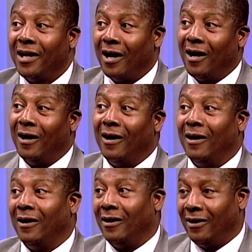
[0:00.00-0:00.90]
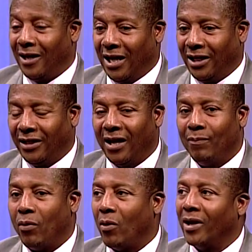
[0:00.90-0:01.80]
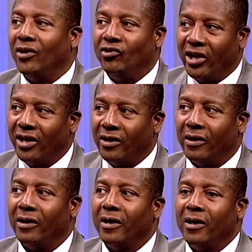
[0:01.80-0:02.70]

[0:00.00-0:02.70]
a 10-point agenda